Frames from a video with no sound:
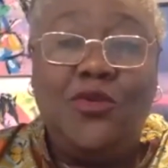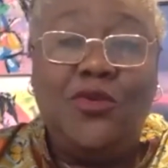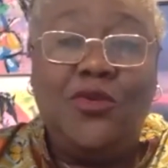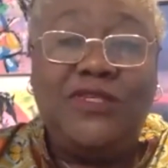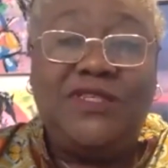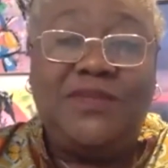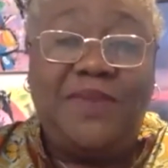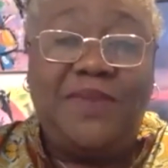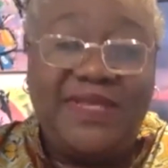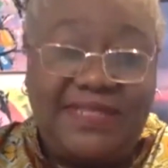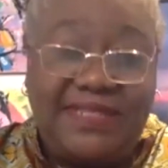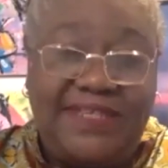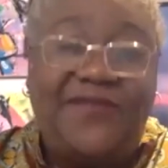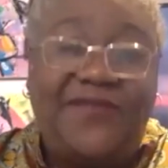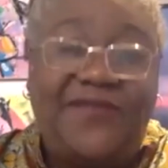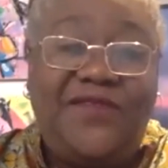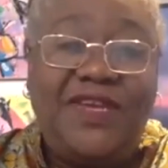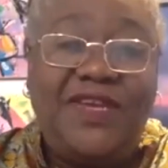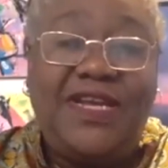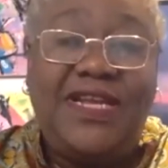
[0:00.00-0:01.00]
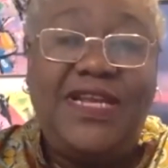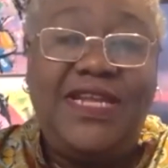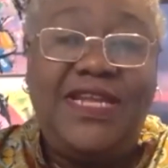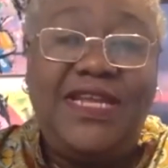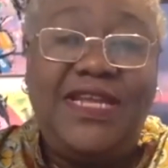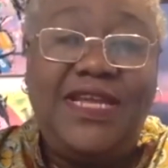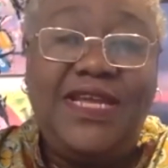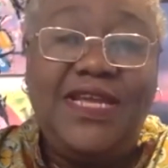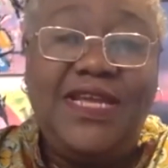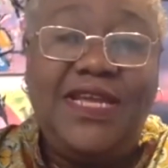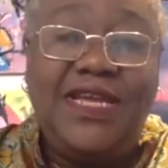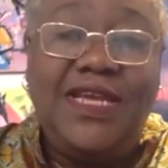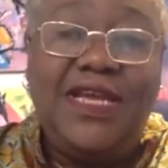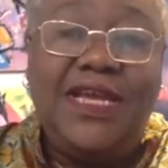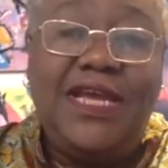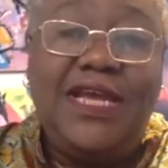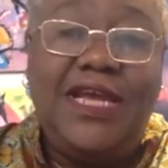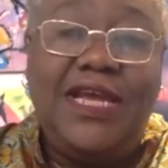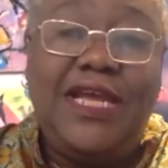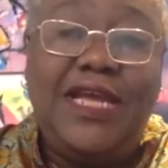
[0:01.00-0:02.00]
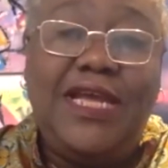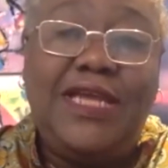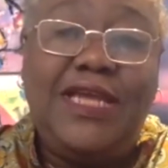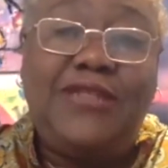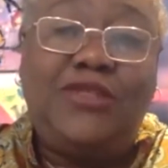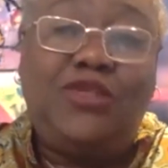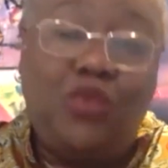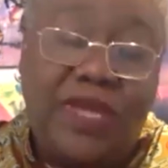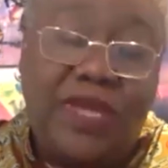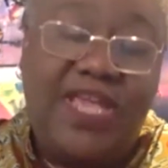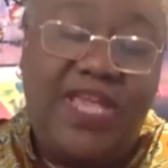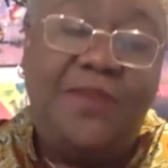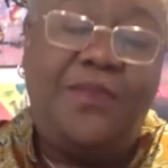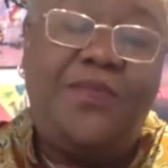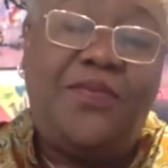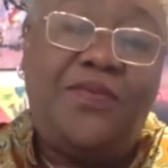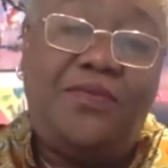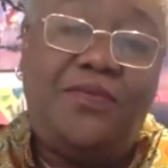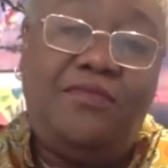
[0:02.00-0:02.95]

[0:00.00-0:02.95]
specifically to keep